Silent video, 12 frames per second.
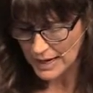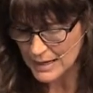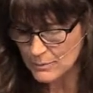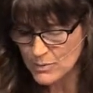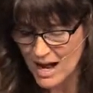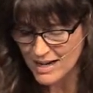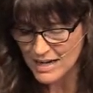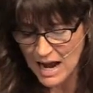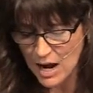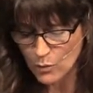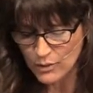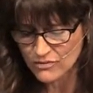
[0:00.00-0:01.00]
And I'm not
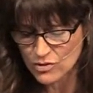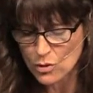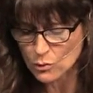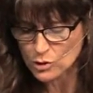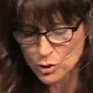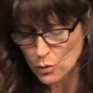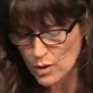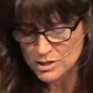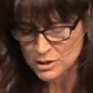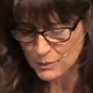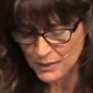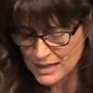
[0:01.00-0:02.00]
now, even though you're
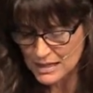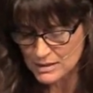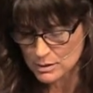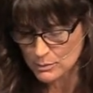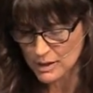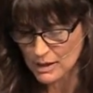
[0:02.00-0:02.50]
speaking to